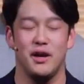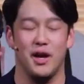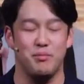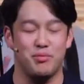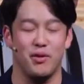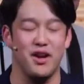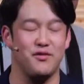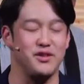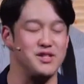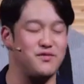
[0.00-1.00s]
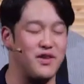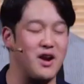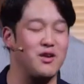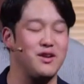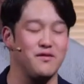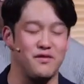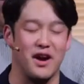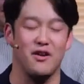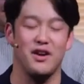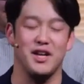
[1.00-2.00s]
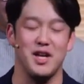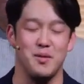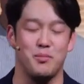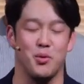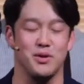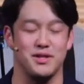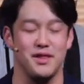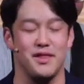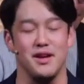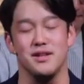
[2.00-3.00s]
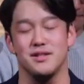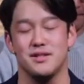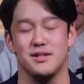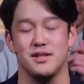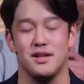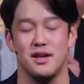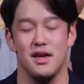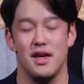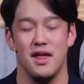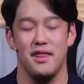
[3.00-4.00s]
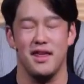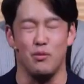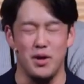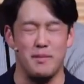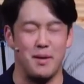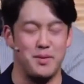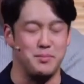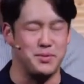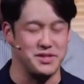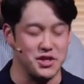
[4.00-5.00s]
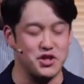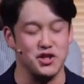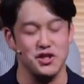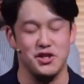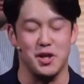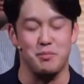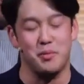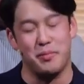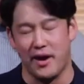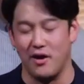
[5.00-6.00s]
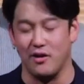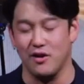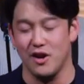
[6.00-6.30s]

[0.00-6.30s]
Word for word: and pray for these very, very important things that we might be positioned and prepared